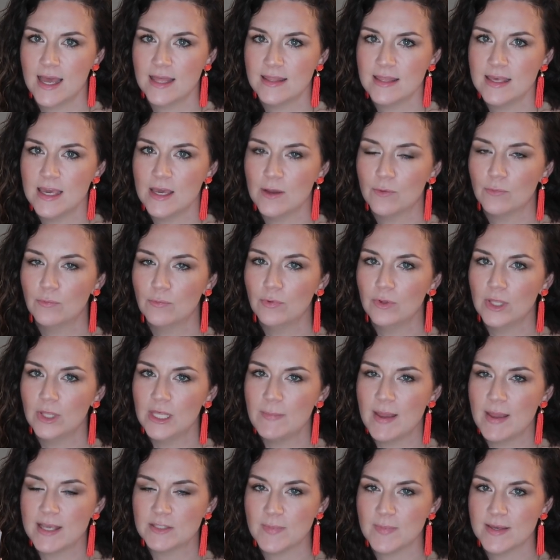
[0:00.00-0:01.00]
I think it
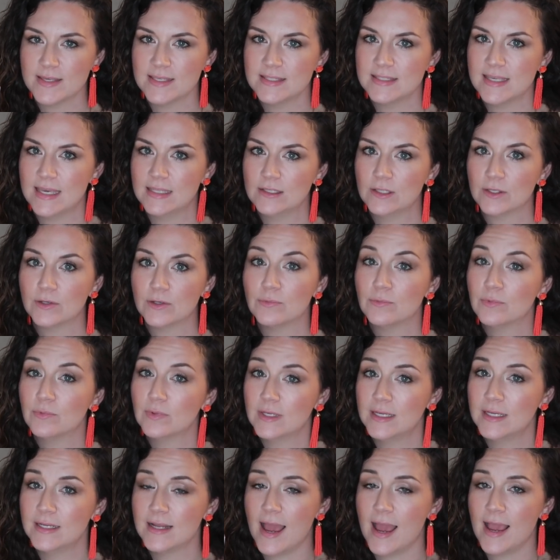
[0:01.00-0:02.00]
really makes my skin look
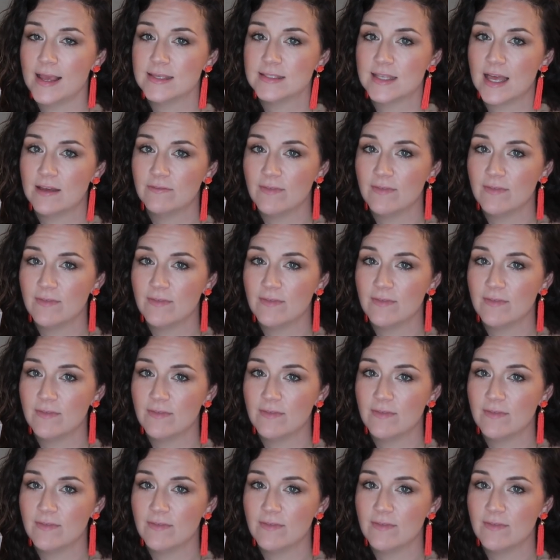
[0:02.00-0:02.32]
really nice.